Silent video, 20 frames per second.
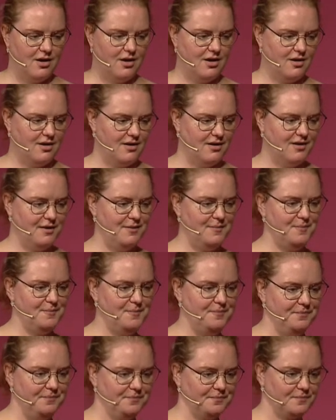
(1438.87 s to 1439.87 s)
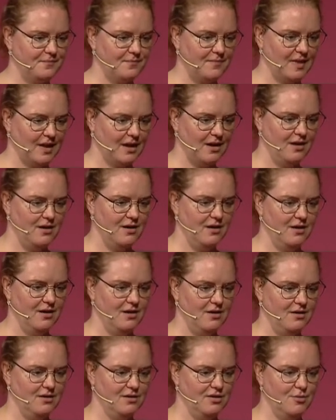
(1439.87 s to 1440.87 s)
Um,
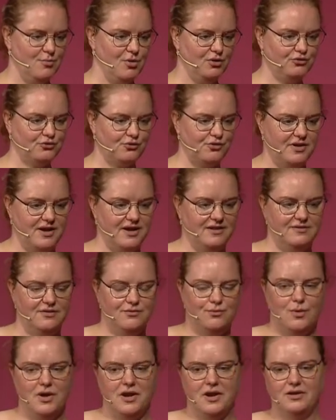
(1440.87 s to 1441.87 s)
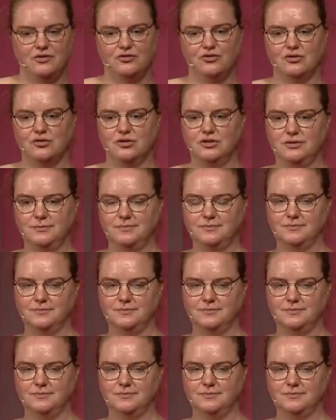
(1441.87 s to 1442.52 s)
the most creative one I saw,